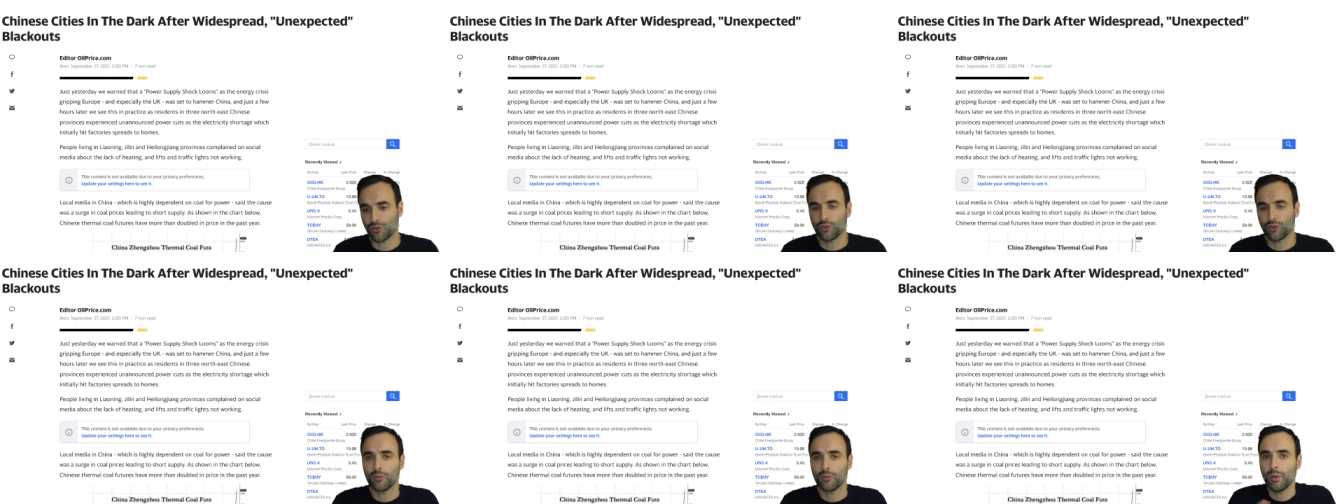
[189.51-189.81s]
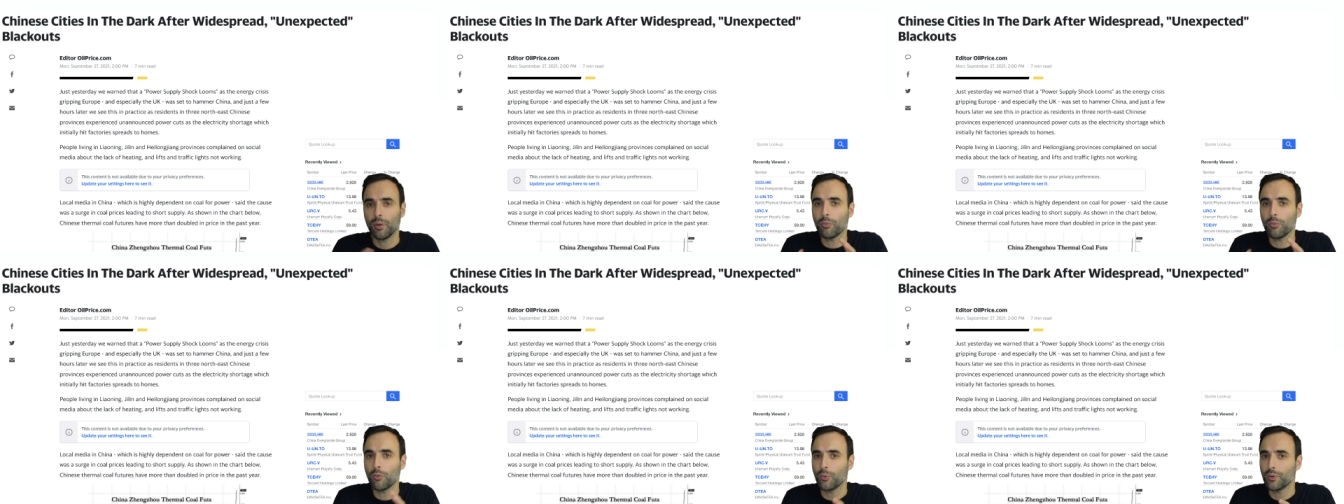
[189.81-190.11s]
So you
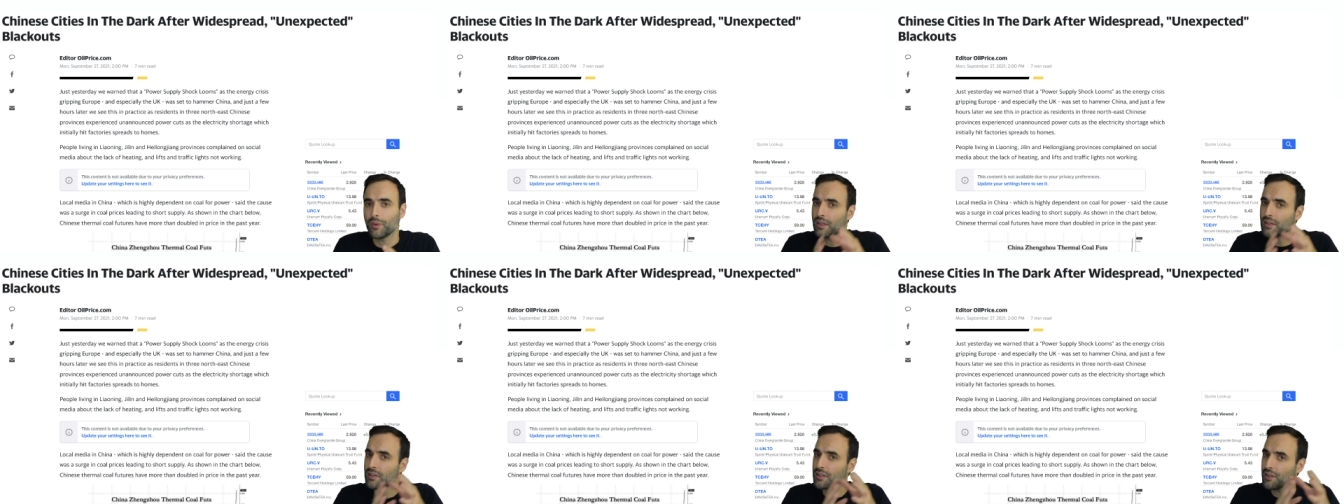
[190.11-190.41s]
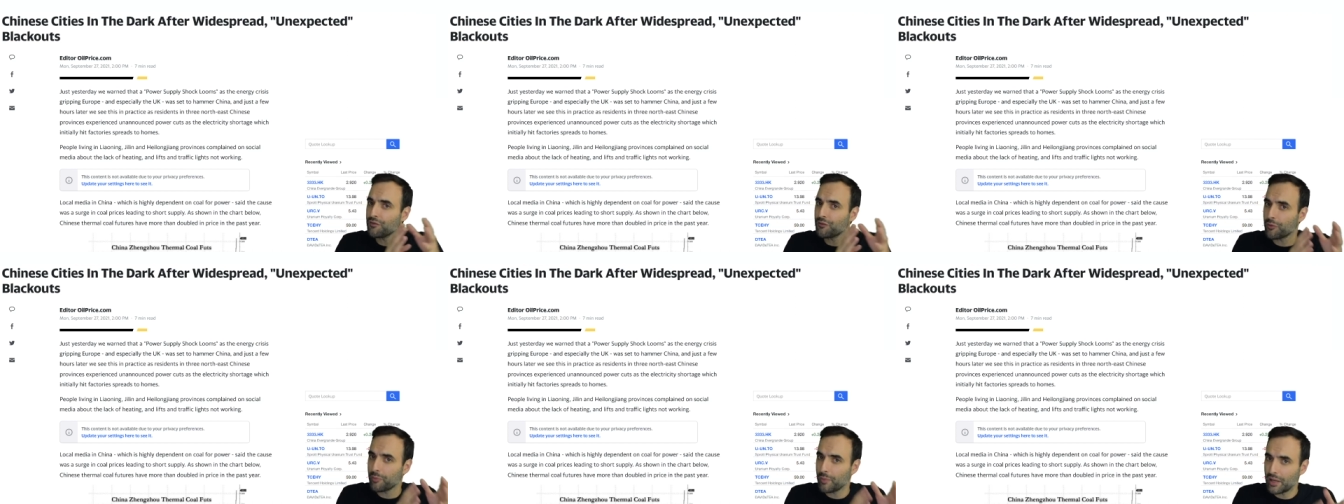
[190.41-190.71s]
remember when
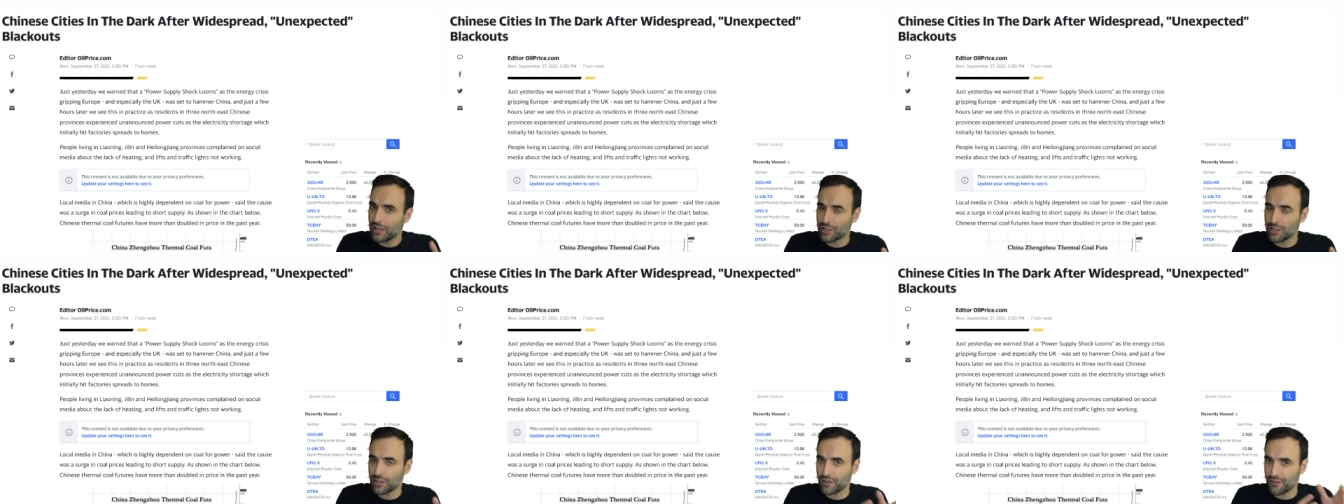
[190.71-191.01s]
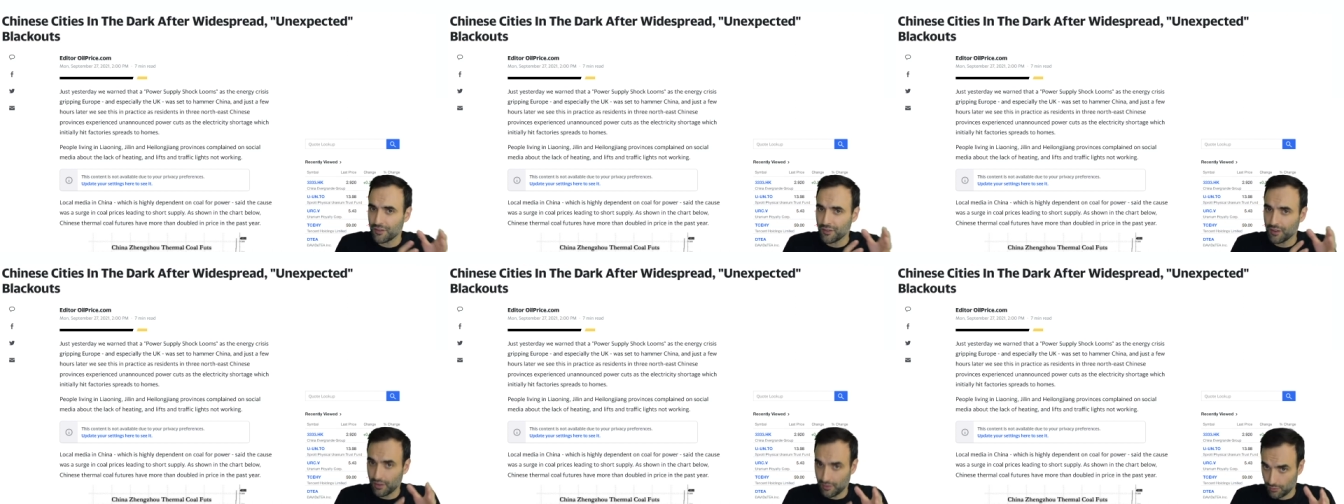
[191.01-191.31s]
this
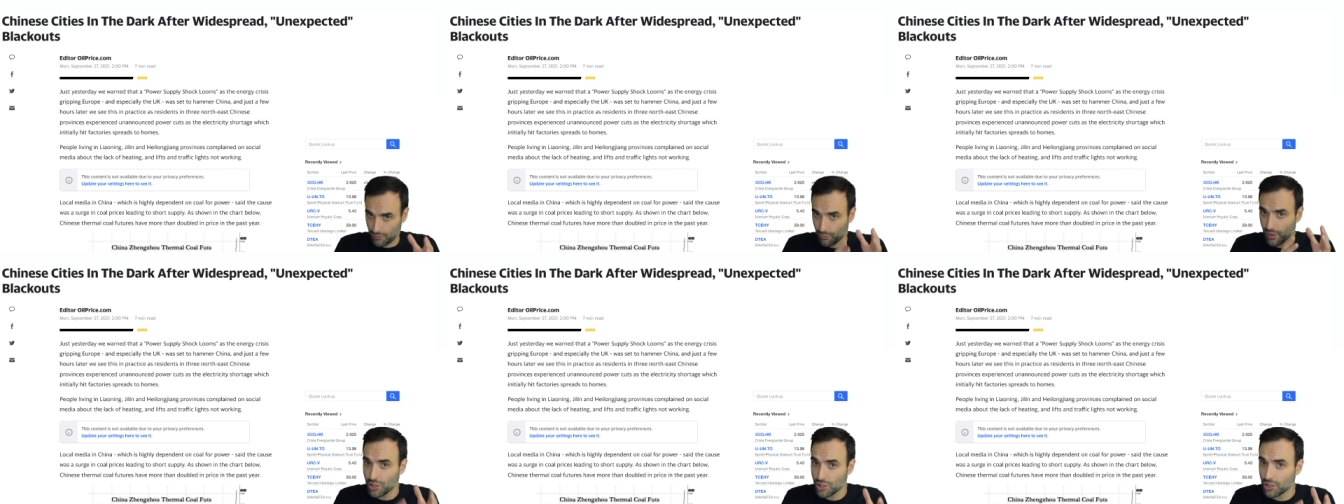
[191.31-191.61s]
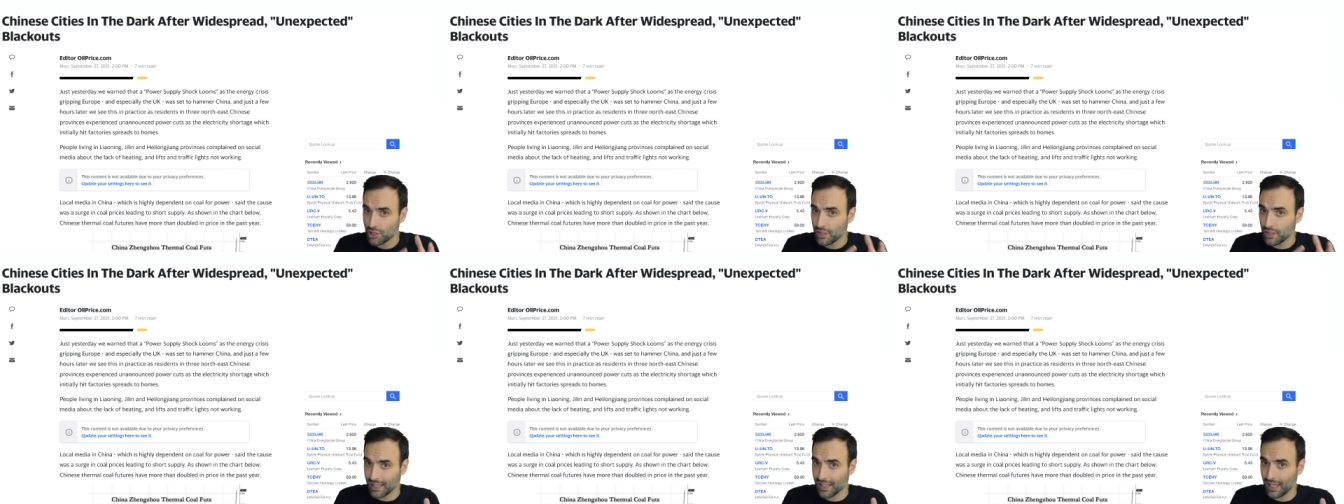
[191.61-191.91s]
information
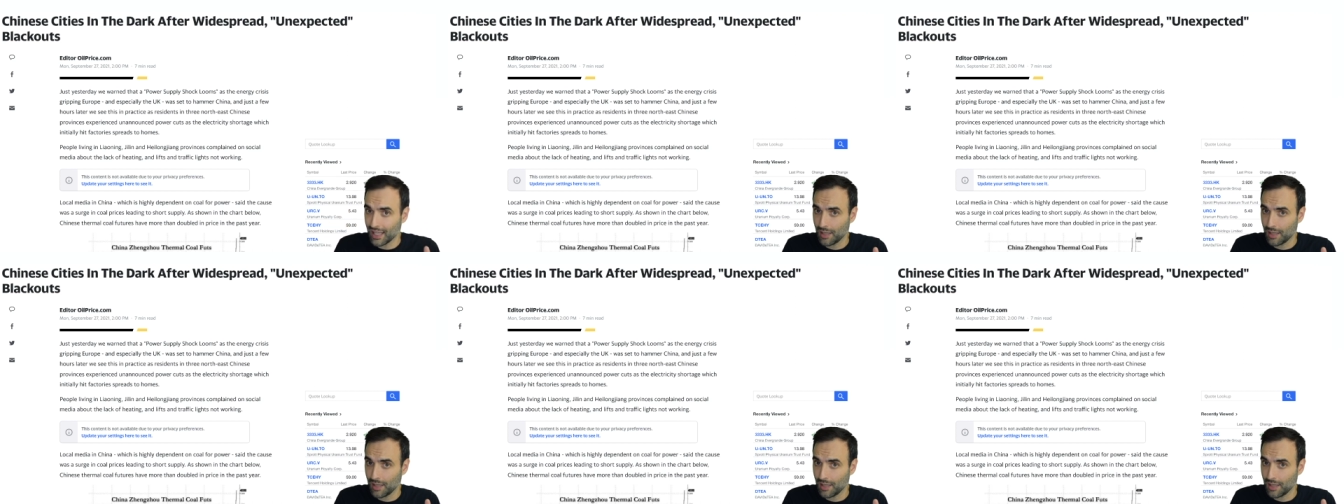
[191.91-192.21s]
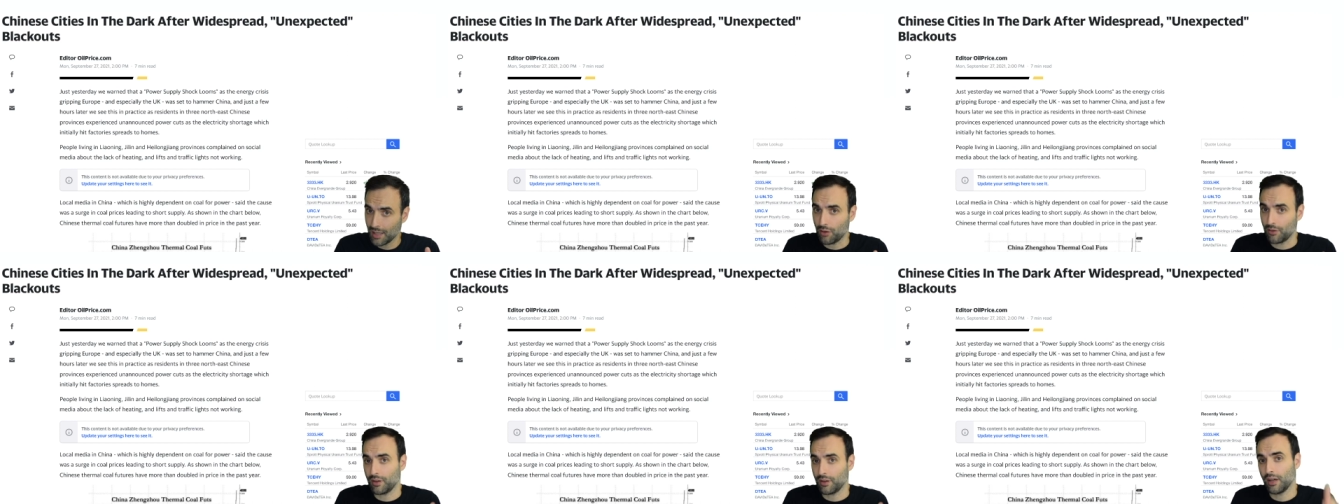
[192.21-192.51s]
originally came
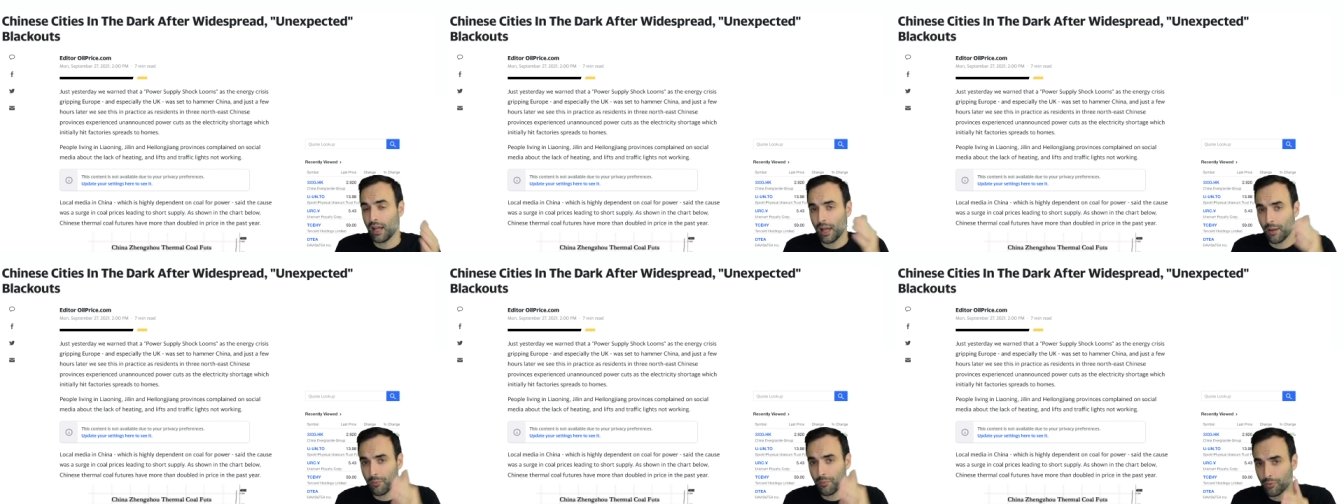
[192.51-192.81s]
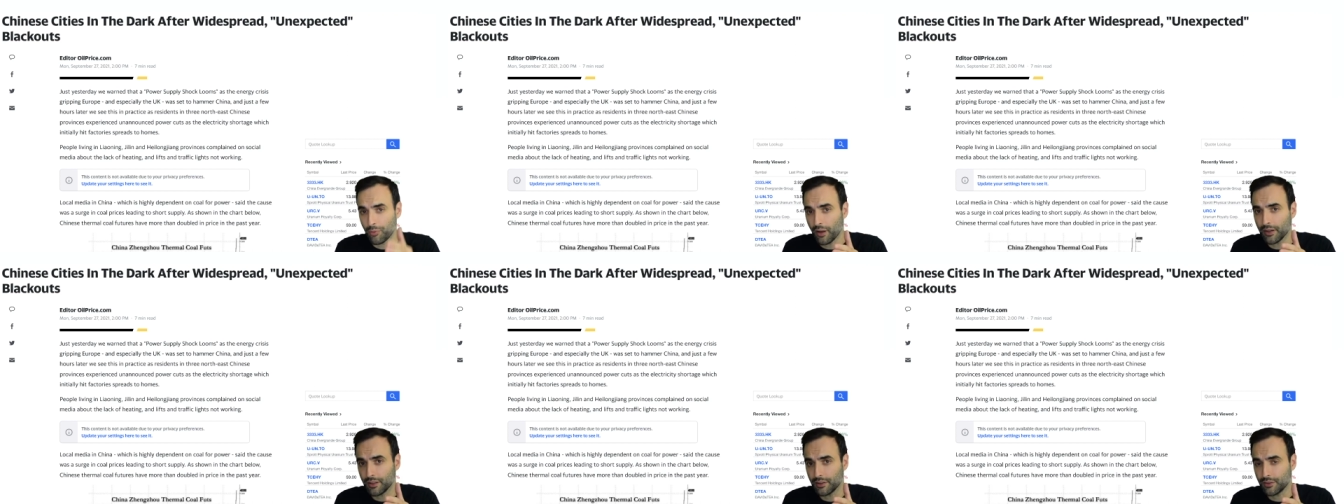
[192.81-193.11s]
out and I
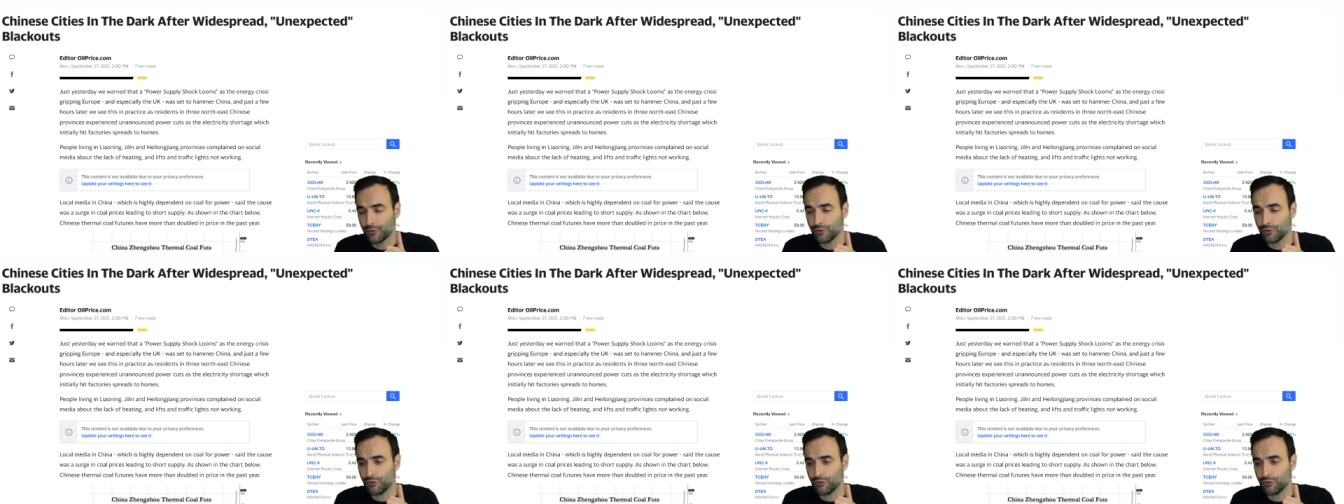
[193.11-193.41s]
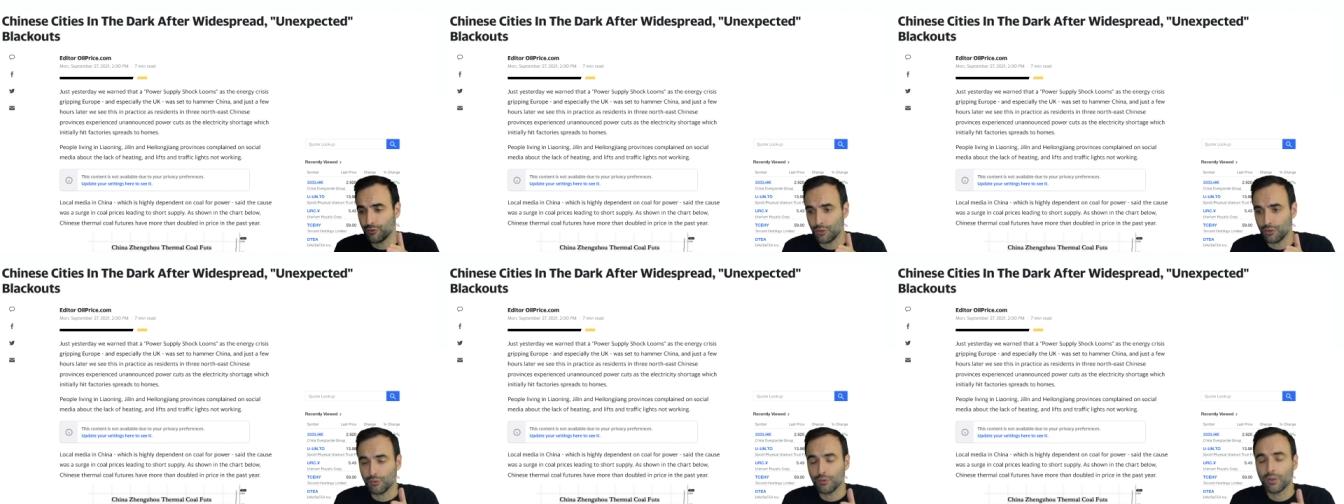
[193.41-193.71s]
brought it to
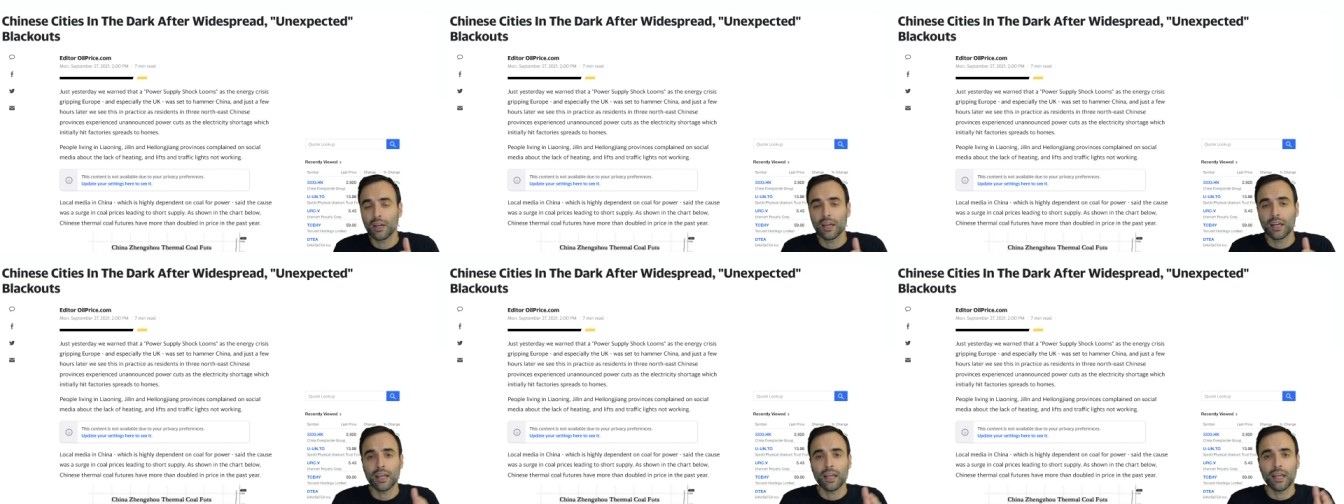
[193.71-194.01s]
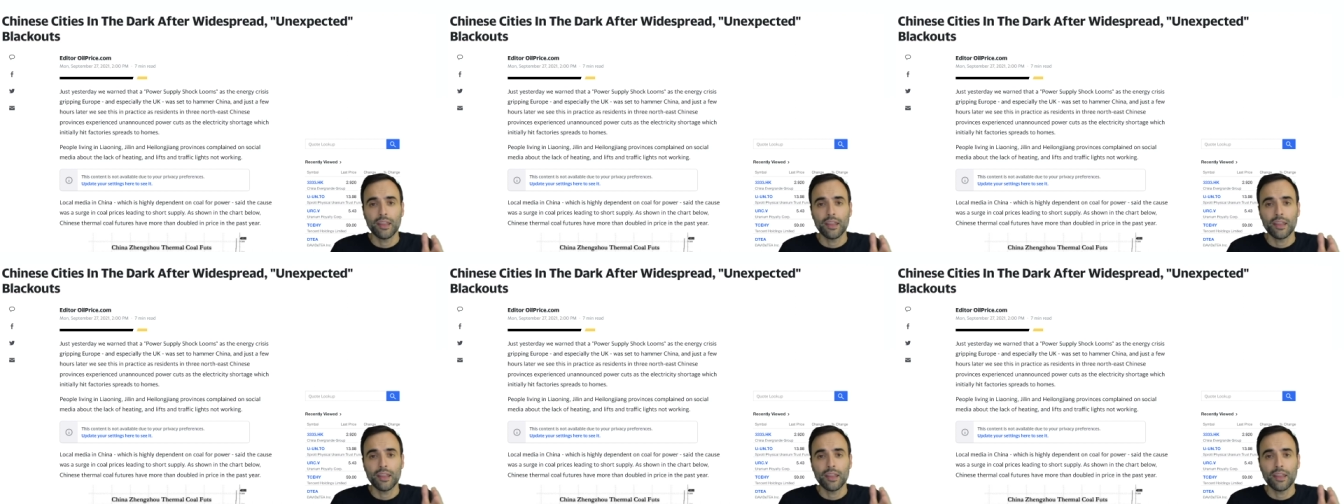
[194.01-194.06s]
you,